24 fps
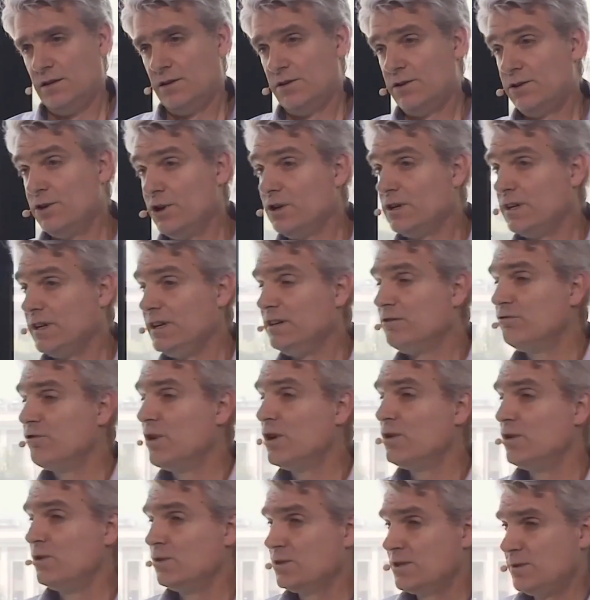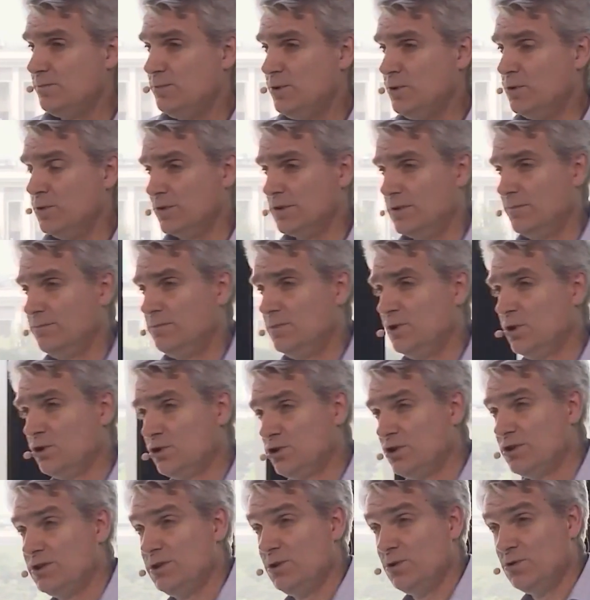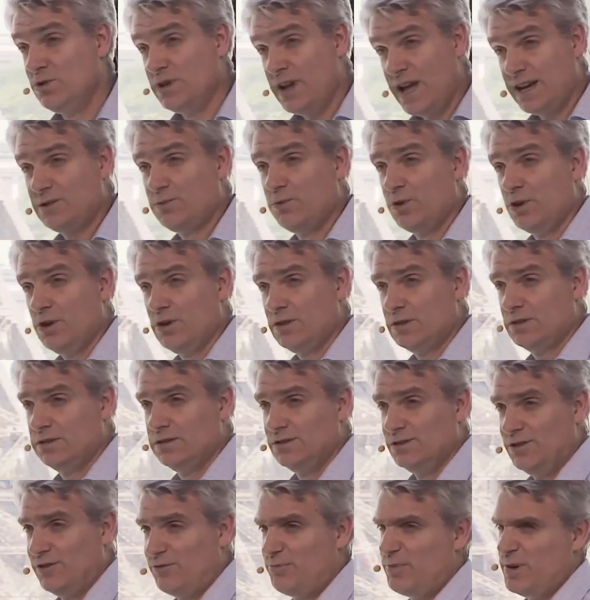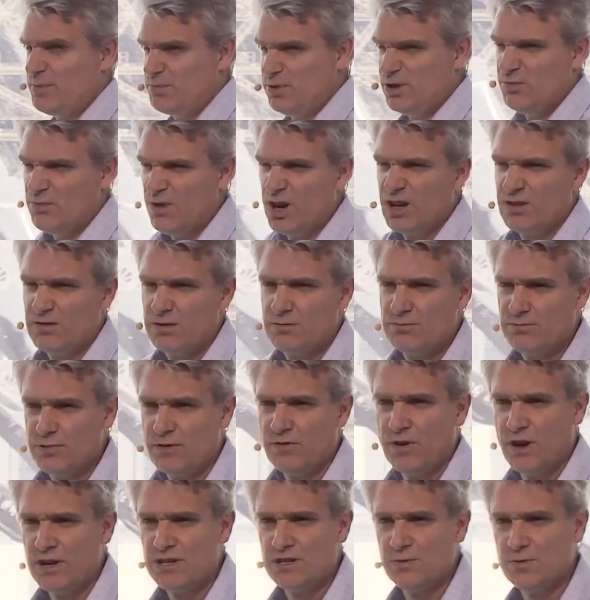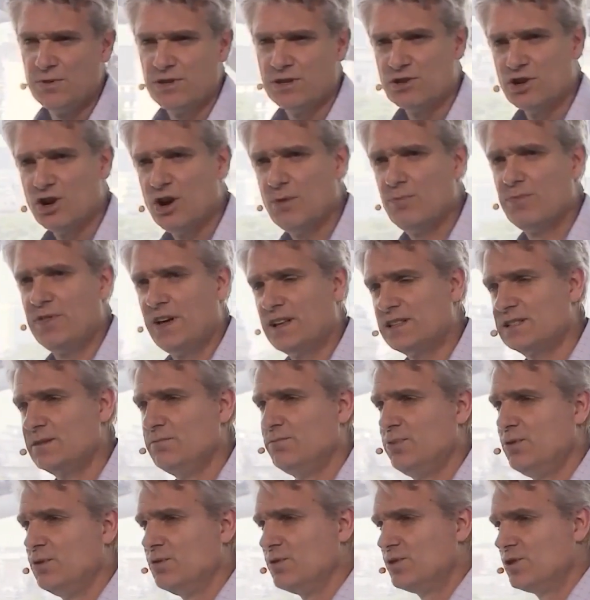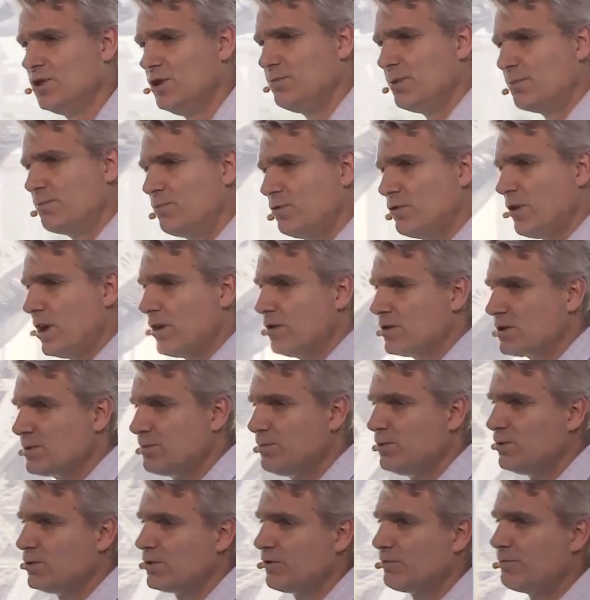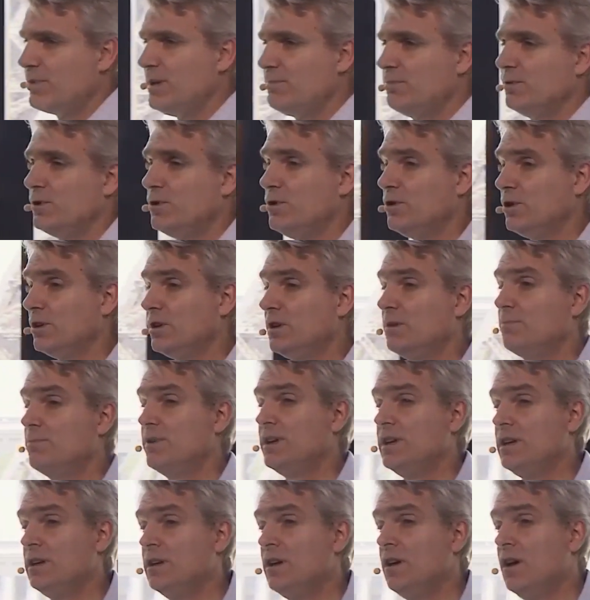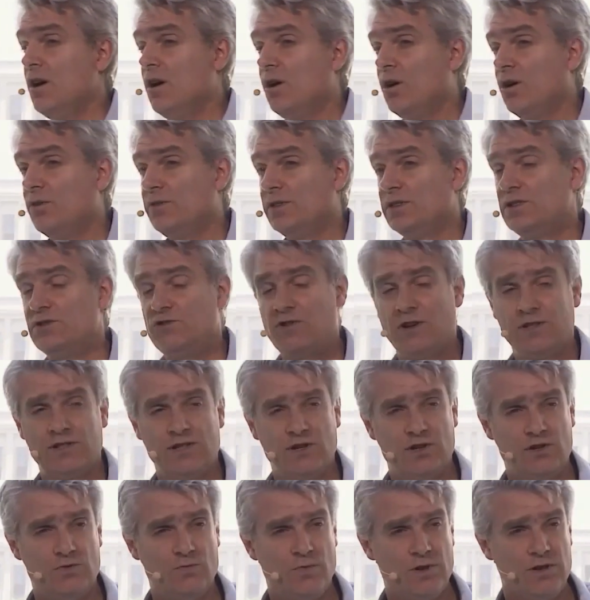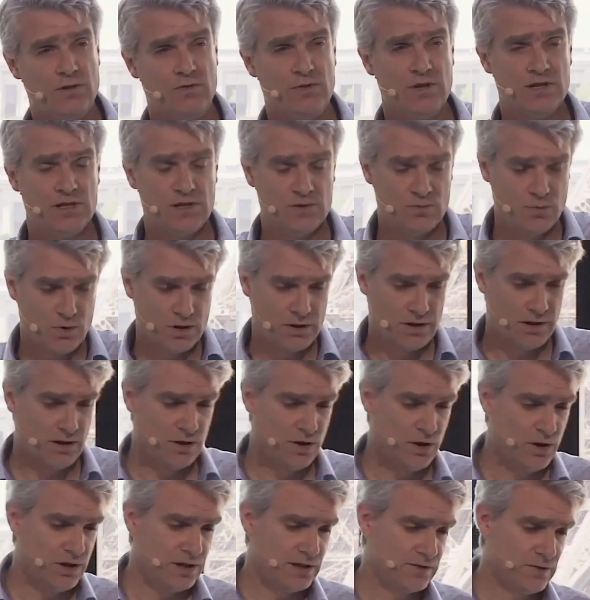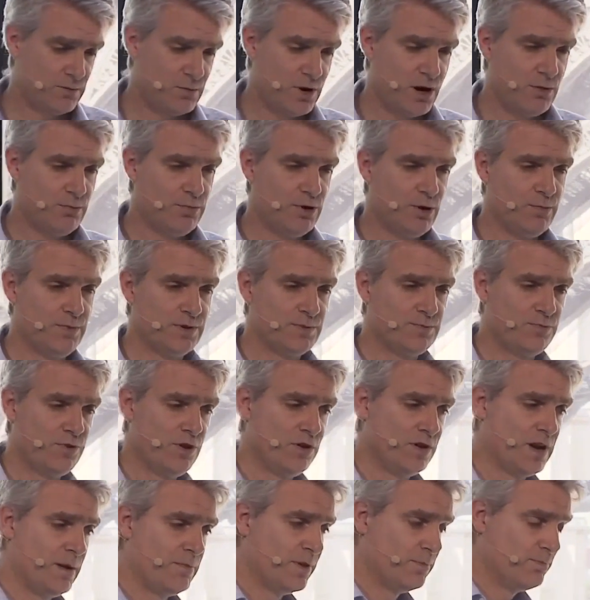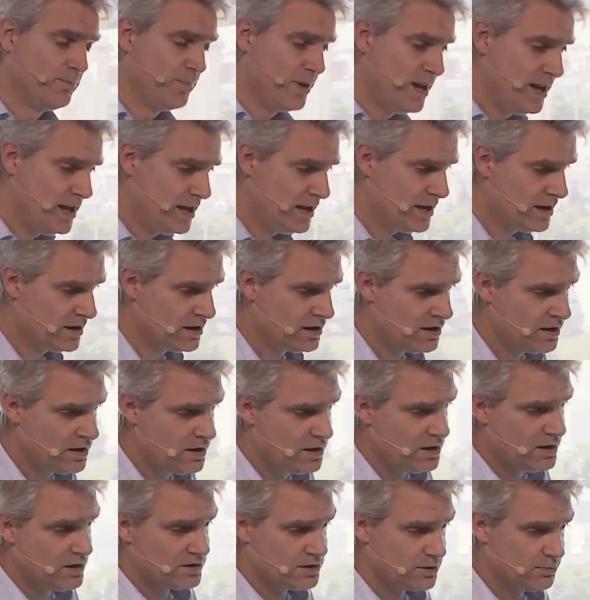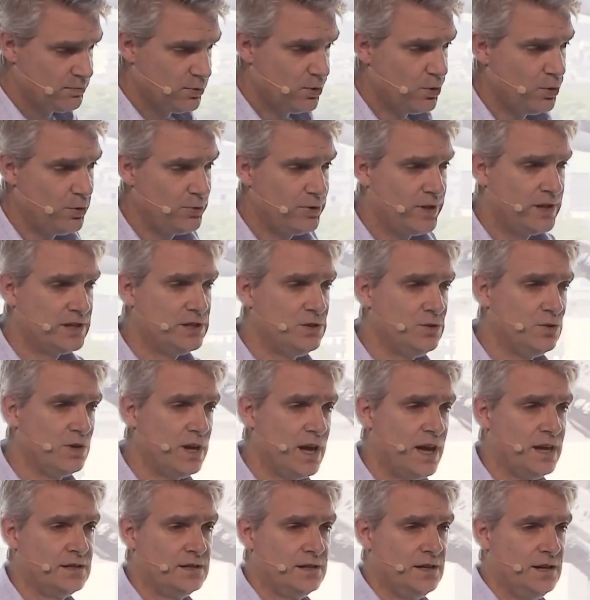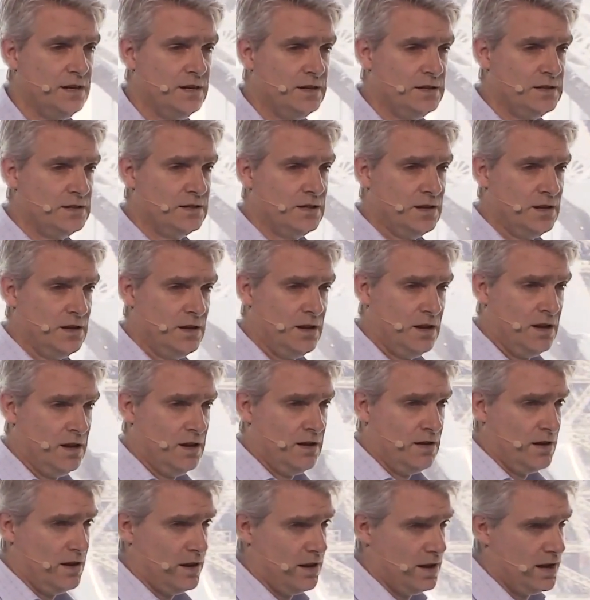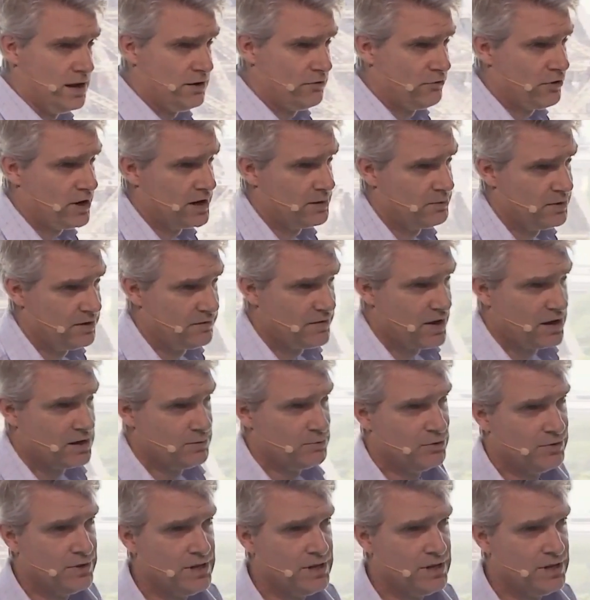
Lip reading: Thirdly, grow your support. Not just your network of people who might provide you with a job, that's important too, but grow your support of people who are going to be on this transition with you. This is one of the learnings from our Onpurpose program. The peer support that you get is incredibly valuable.